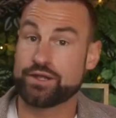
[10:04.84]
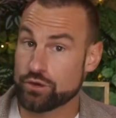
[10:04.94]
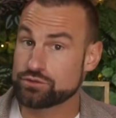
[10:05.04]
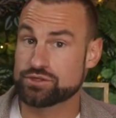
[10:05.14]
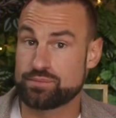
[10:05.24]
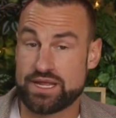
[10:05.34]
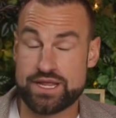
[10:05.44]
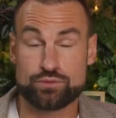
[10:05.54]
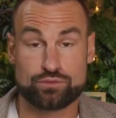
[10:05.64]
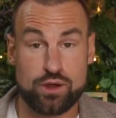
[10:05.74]
notably
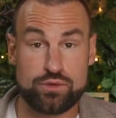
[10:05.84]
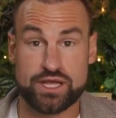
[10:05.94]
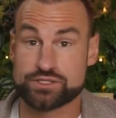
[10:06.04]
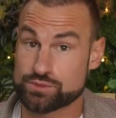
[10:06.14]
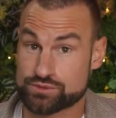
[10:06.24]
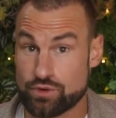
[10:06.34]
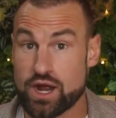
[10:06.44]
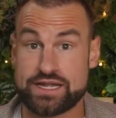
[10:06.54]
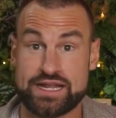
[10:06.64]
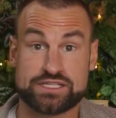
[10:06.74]
Rolex was
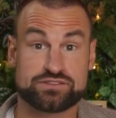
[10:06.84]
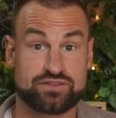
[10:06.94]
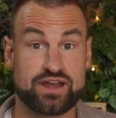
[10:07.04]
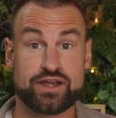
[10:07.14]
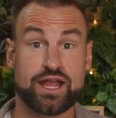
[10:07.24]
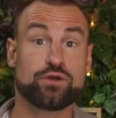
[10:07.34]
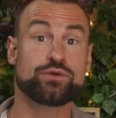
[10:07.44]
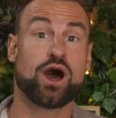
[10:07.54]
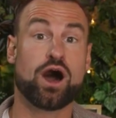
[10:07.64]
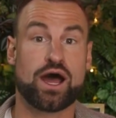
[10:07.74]
riding its very own
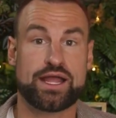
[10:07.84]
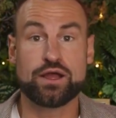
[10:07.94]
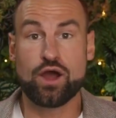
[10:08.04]
high